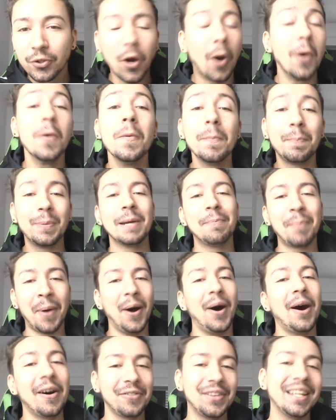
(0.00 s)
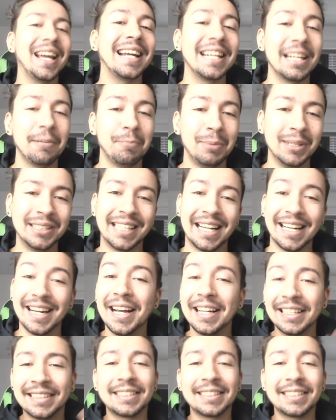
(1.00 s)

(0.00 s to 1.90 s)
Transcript: Don't be part of the 80%.